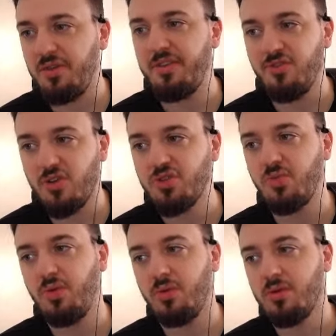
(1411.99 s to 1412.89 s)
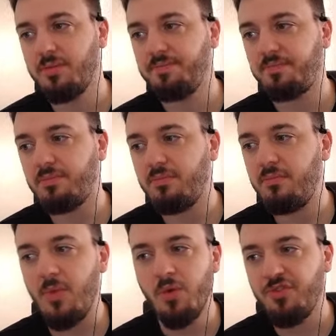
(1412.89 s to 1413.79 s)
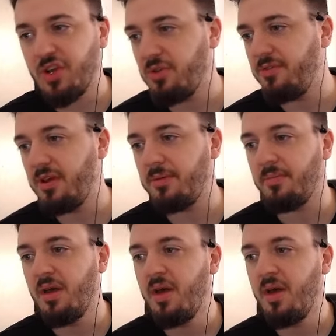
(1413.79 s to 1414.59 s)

Destruction Warlock with Shadow Flame.